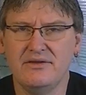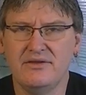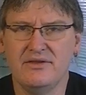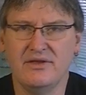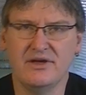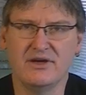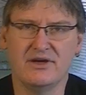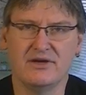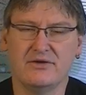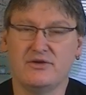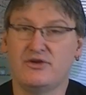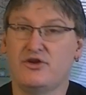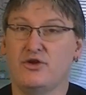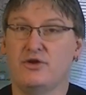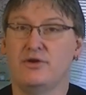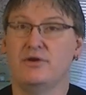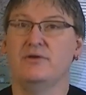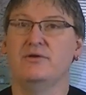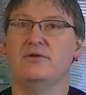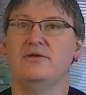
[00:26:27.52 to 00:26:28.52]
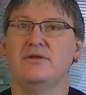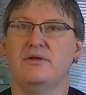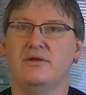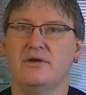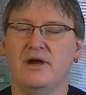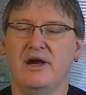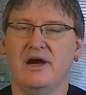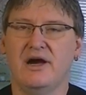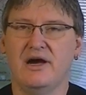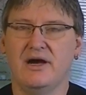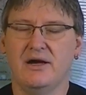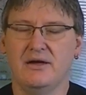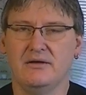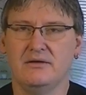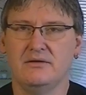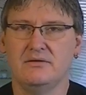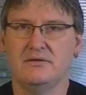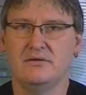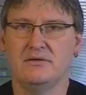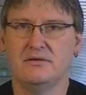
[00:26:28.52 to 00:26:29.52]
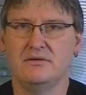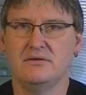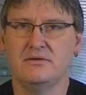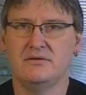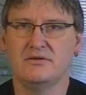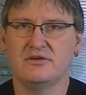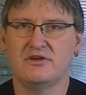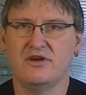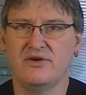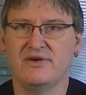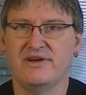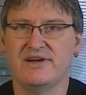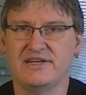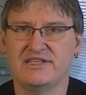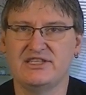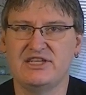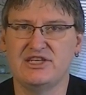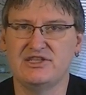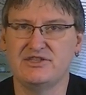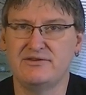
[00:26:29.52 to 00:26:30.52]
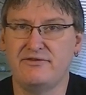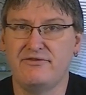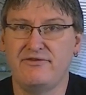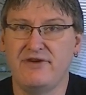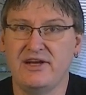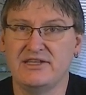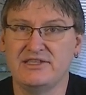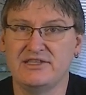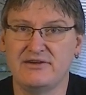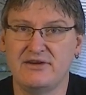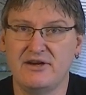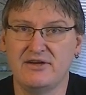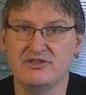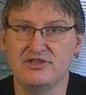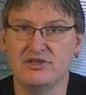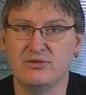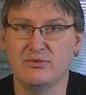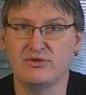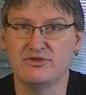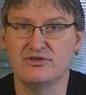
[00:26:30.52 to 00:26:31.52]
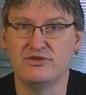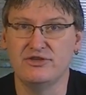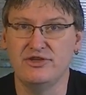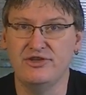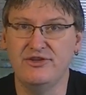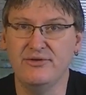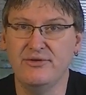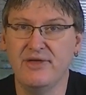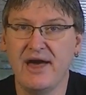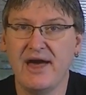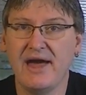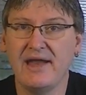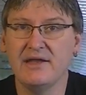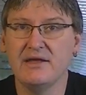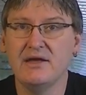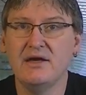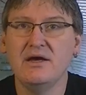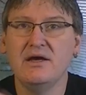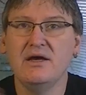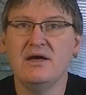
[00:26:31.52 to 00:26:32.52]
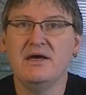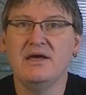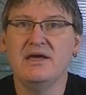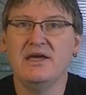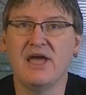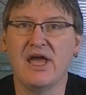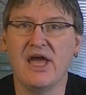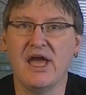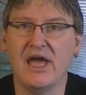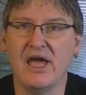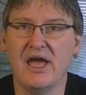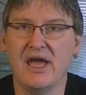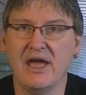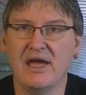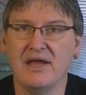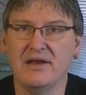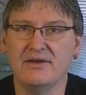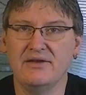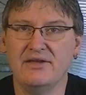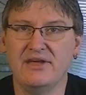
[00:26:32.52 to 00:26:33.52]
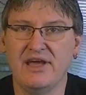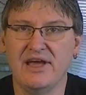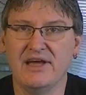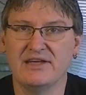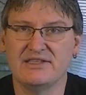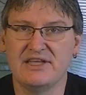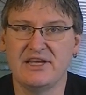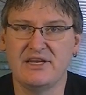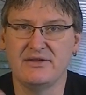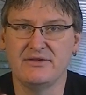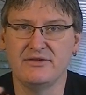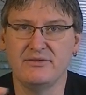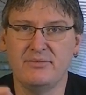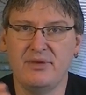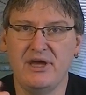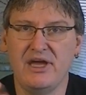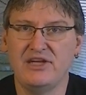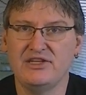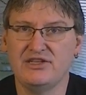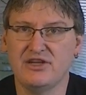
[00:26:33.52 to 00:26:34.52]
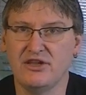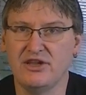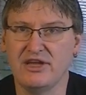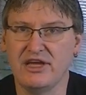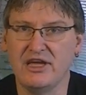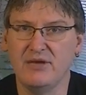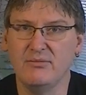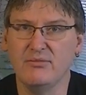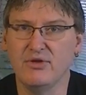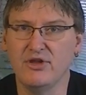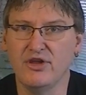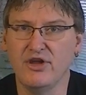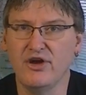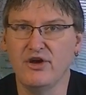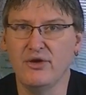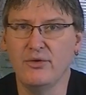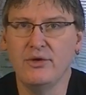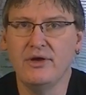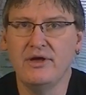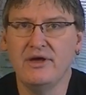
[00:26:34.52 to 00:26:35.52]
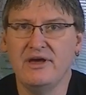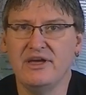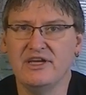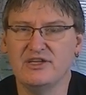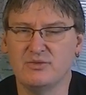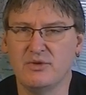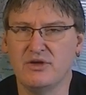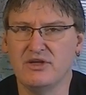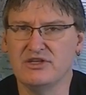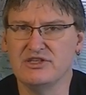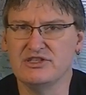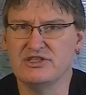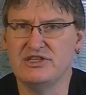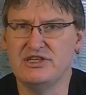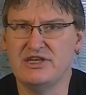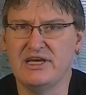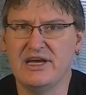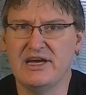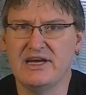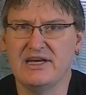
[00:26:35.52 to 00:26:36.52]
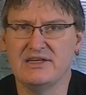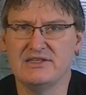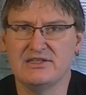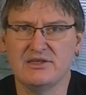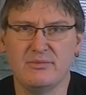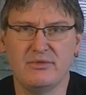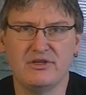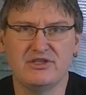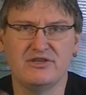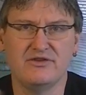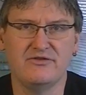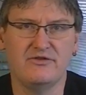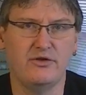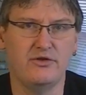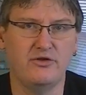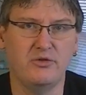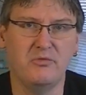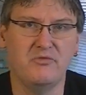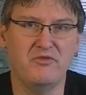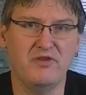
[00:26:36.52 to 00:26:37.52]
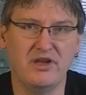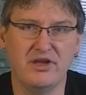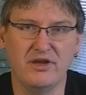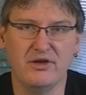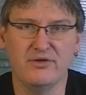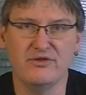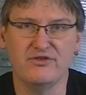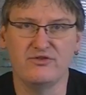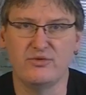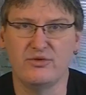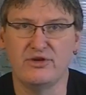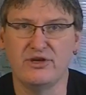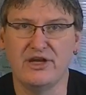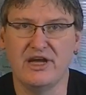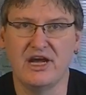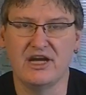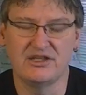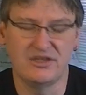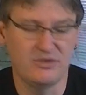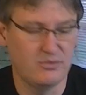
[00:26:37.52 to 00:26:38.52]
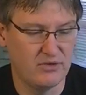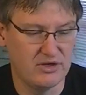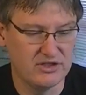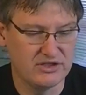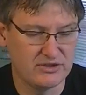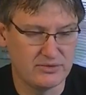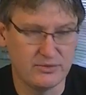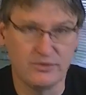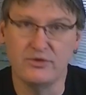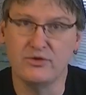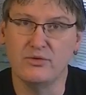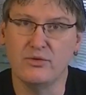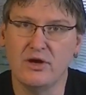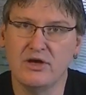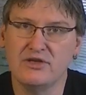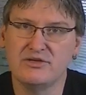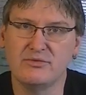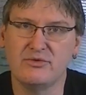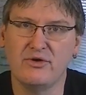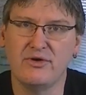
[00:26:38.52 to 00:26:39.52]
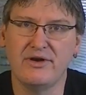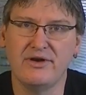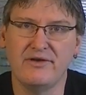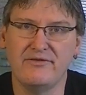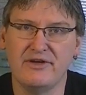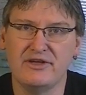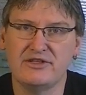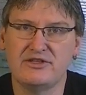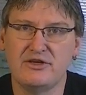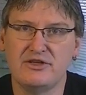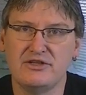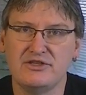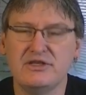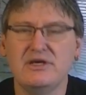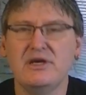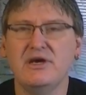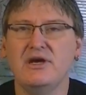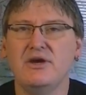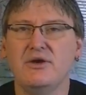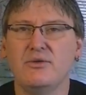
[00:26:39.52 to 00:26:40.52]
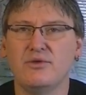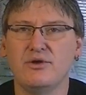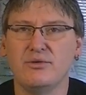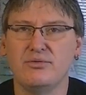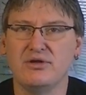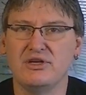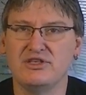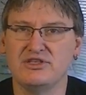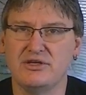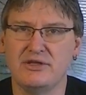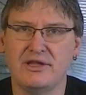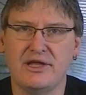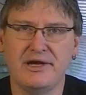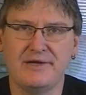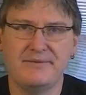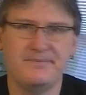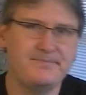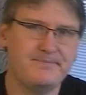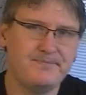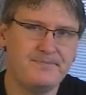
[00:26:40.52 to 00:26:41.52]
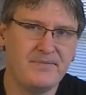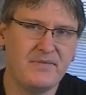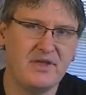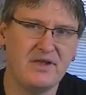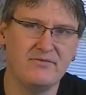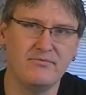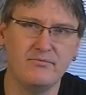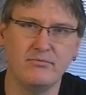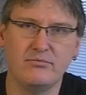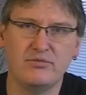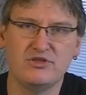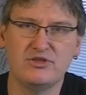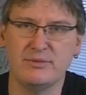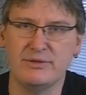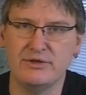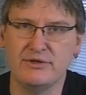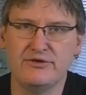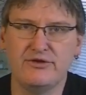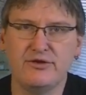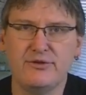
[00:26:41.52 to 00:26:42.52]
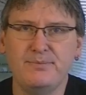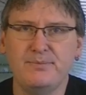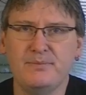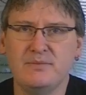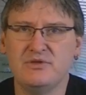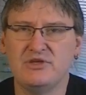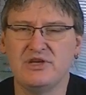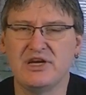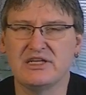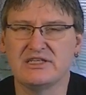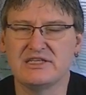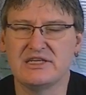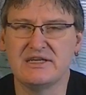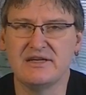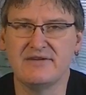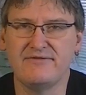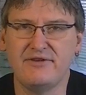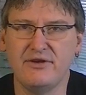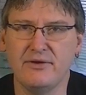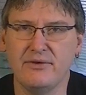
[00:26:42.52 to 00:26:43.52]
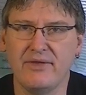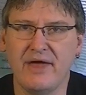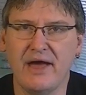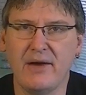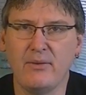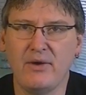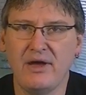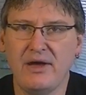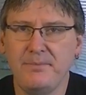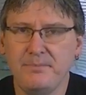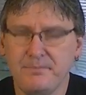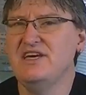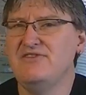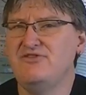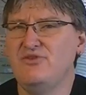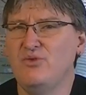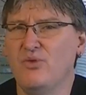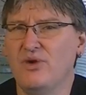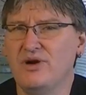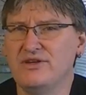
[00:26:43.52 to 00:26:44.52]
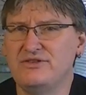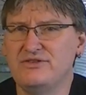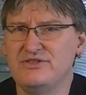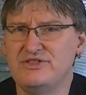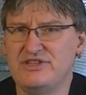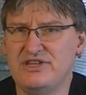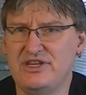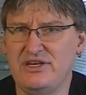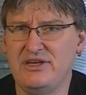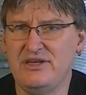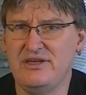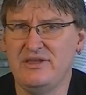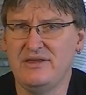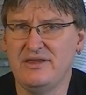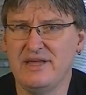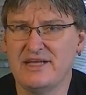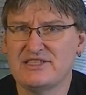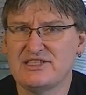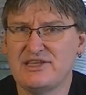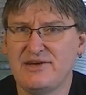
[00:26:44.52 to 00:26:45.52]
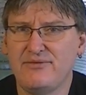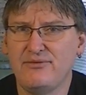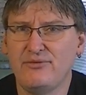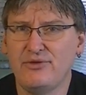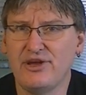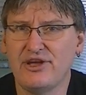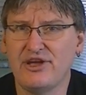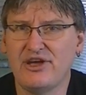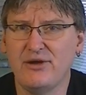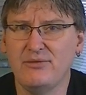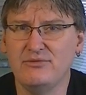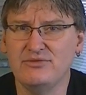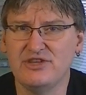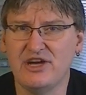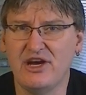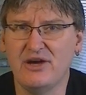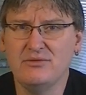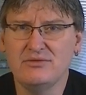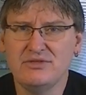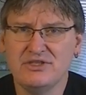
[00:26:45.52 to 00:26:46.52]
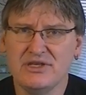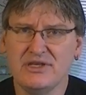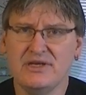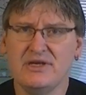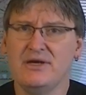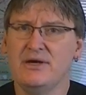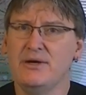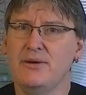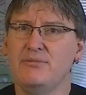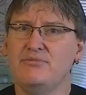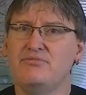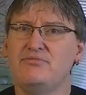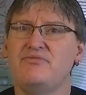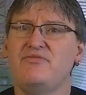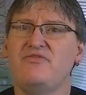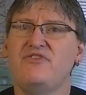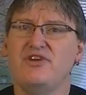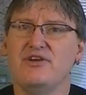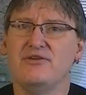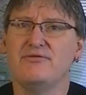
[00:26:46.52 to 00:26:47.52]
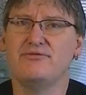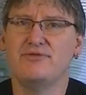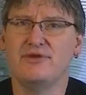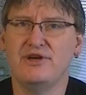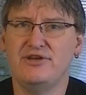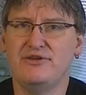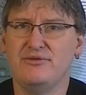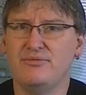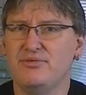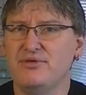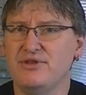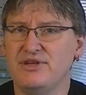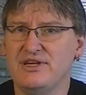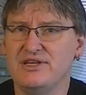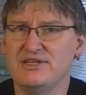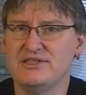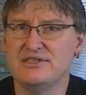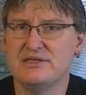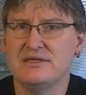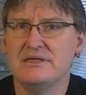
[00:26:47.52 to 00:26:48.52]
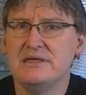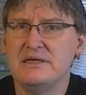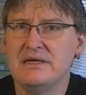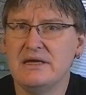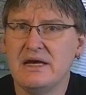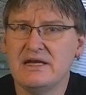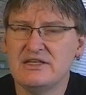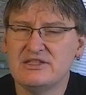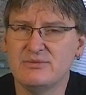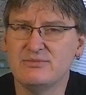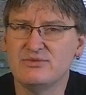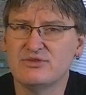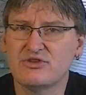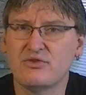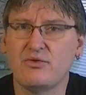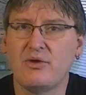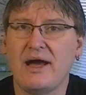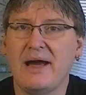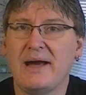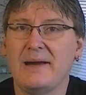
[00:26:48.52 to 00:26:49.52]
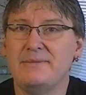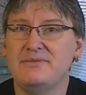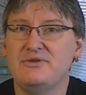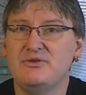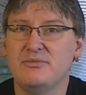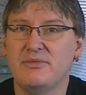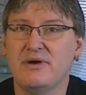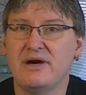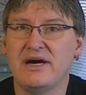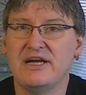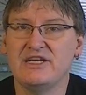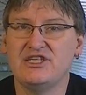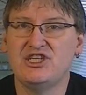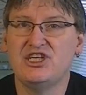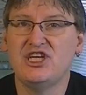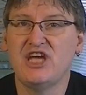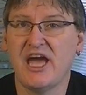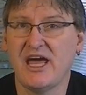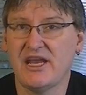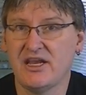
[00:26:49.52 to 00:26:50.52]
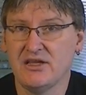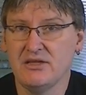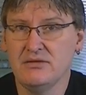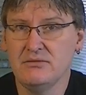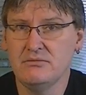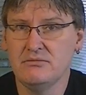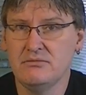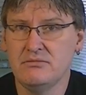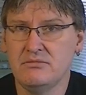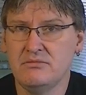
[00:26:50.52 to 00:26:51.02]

the current Conan extension for Fantasy Grounds, you can most certainly do that. And he has that on the page, and I'll link him below, as well as he has a bunch of YouTube videos where he actually runs through some Conan adventures where he plays online and puts them on YouTube, so you guys can get a feel that way. If you want to see that stuff when it comes out, feel free to please subscribe to my channel.